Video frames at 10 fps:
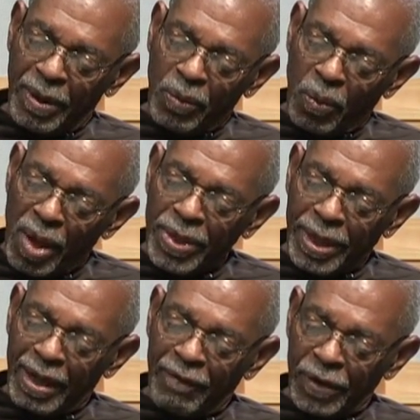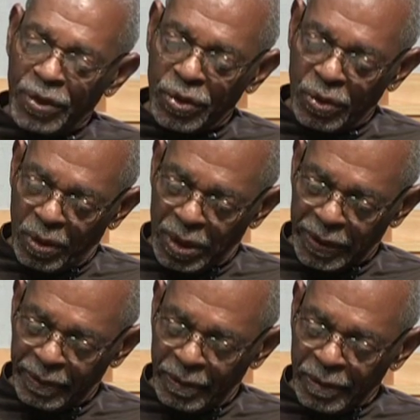but one thing for sure
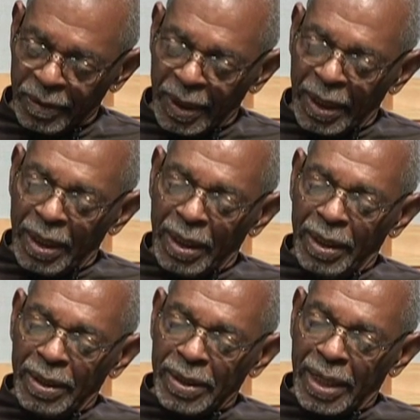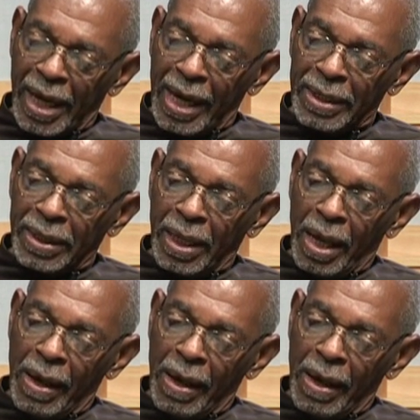is that